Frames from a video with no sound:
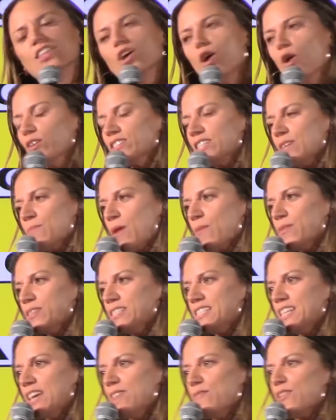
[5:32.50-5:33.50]
The whole time I
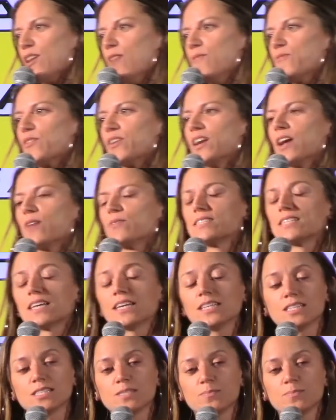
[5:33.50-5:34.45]
was saving up for it, I was like,